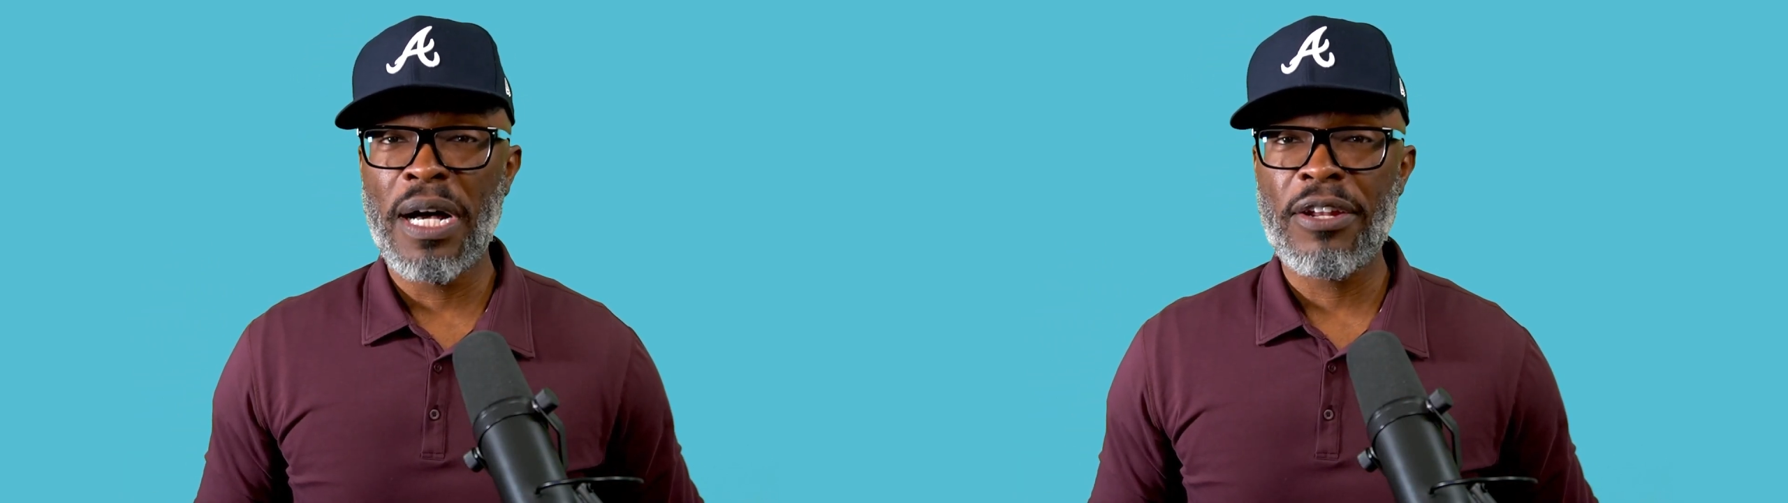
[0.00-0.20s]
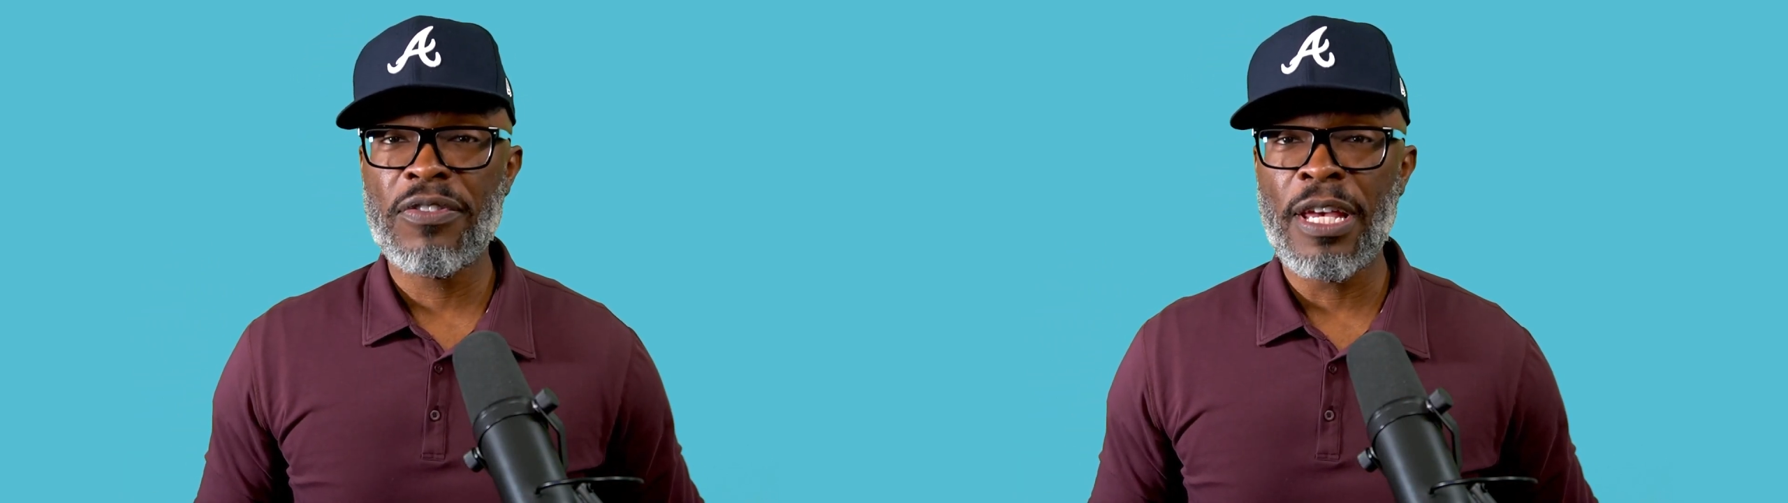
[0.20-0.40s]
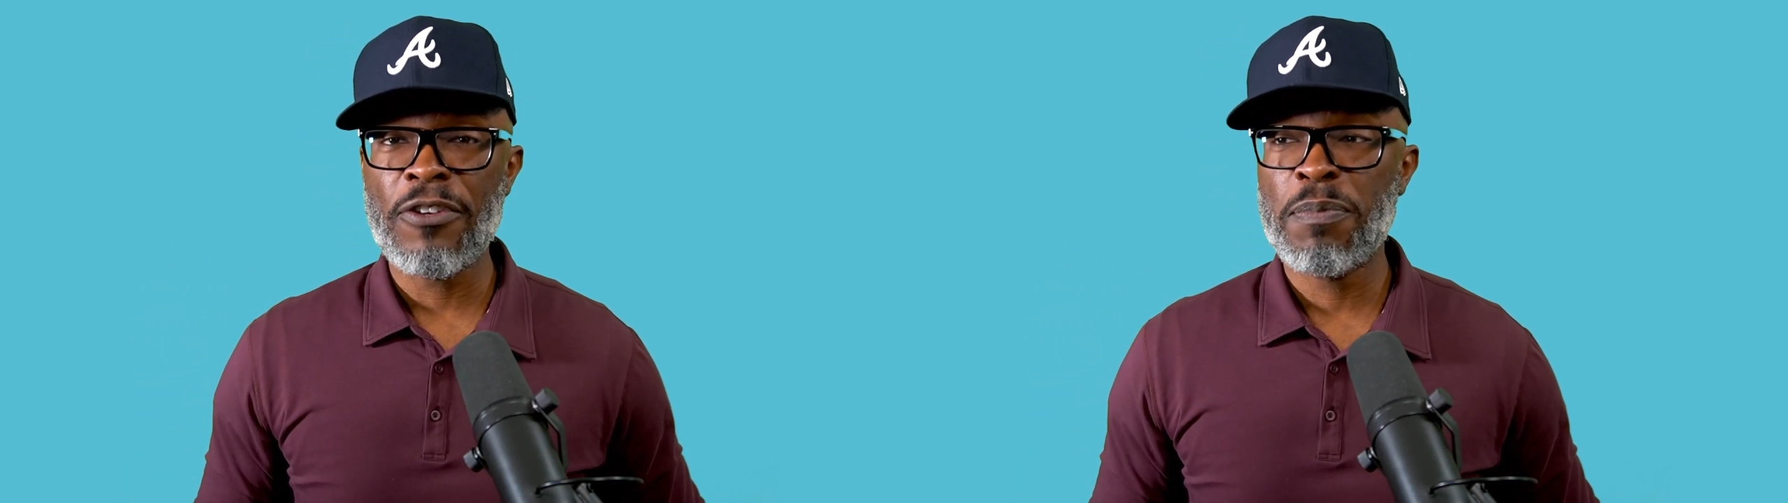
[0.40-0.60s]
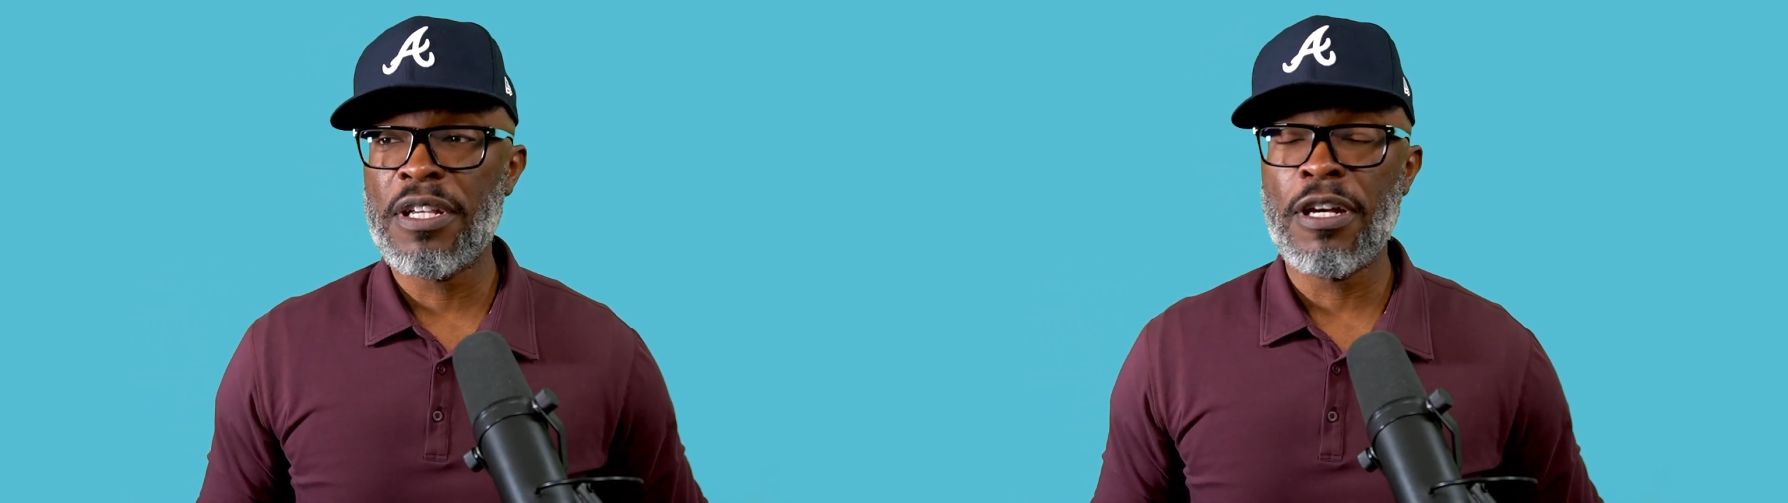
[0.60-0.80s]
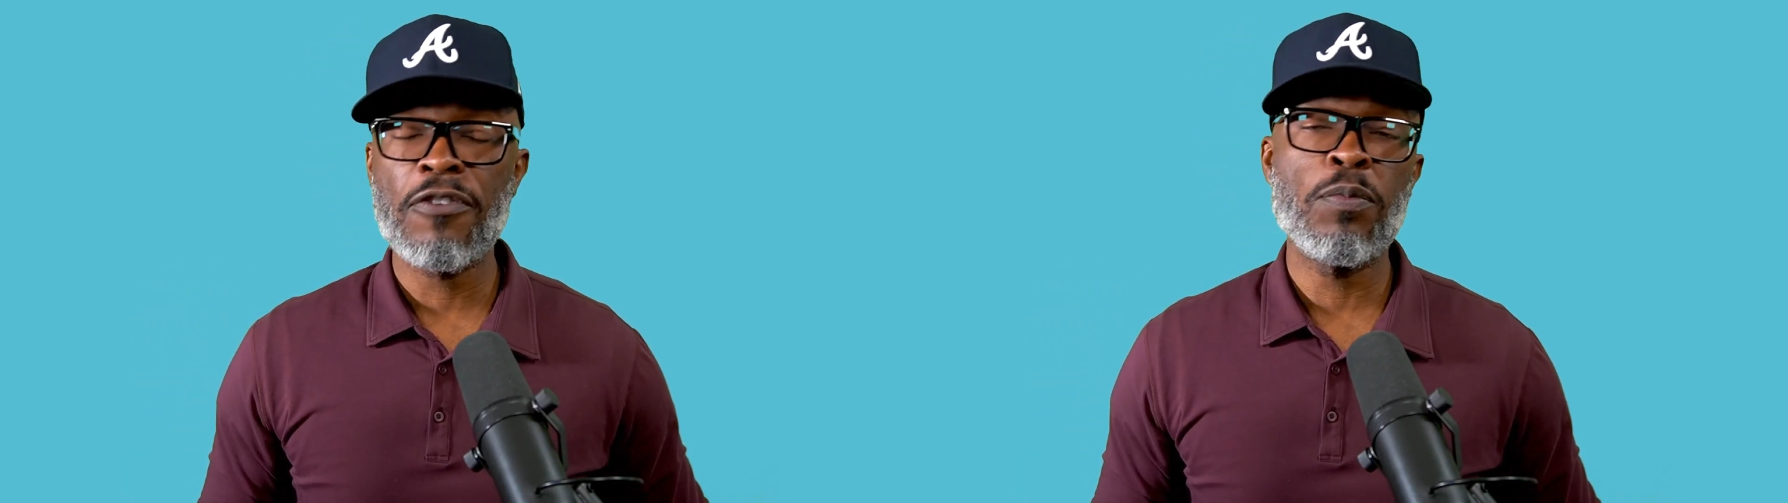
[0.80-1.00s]
the sex
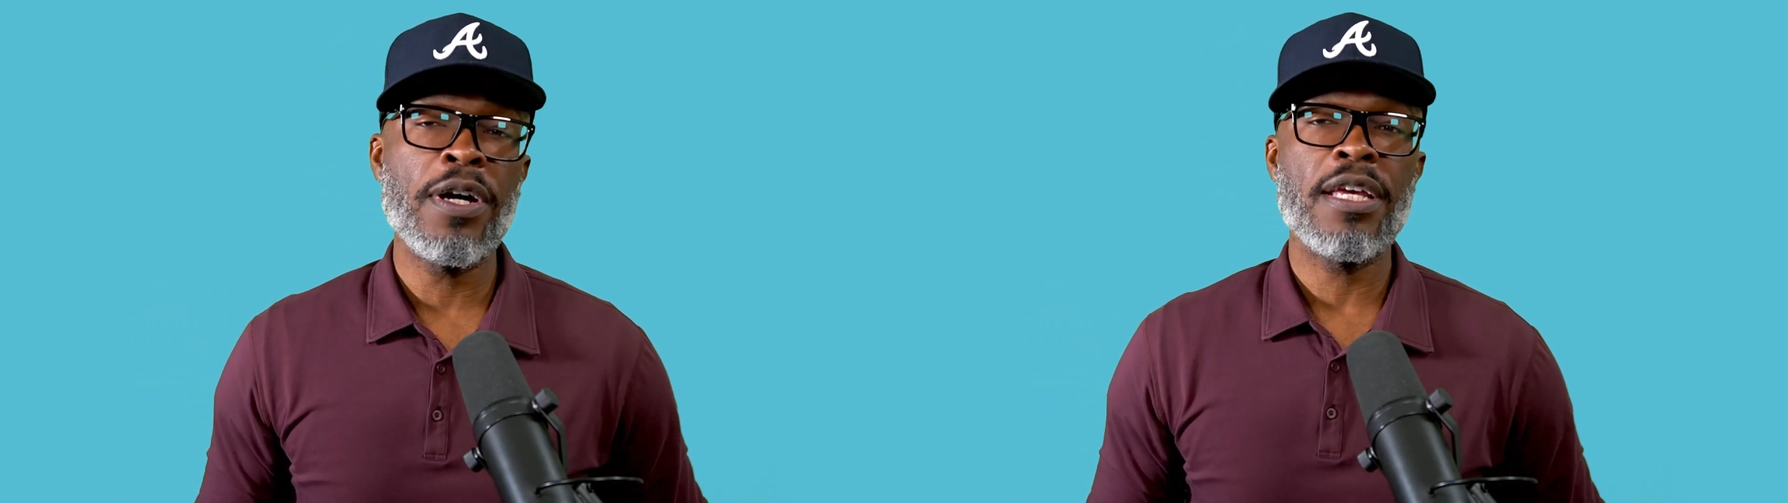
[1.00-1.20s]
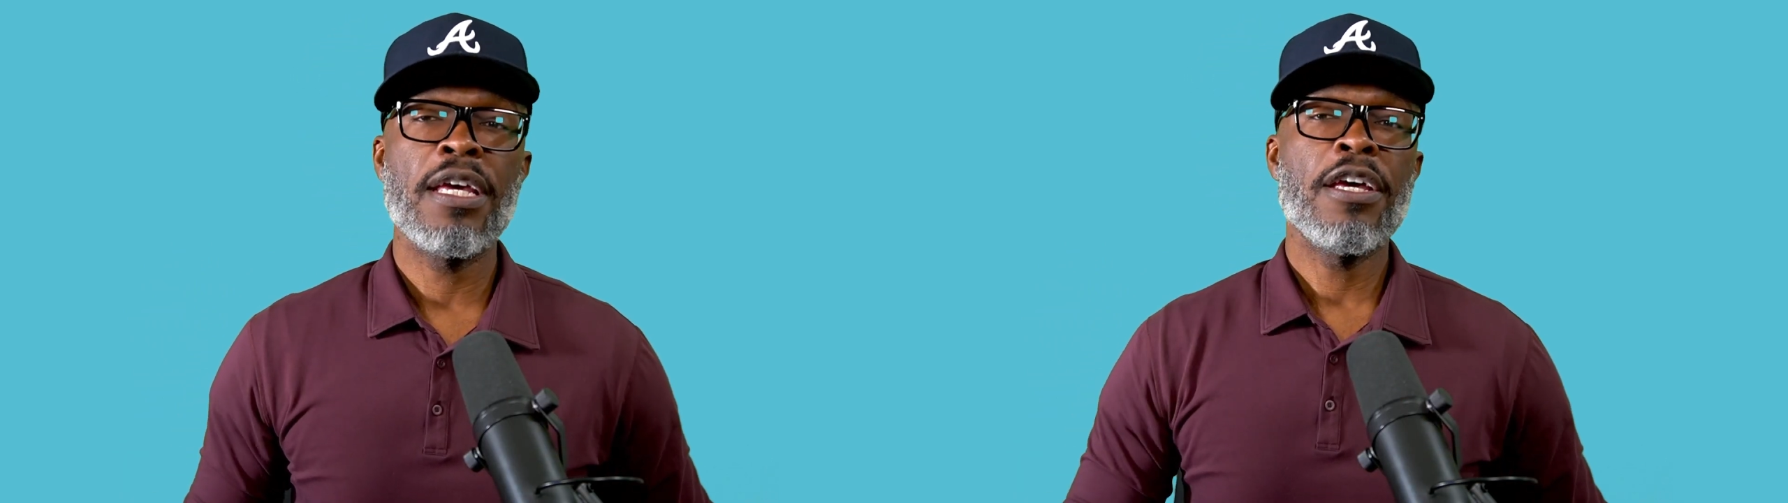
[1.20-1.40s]
because what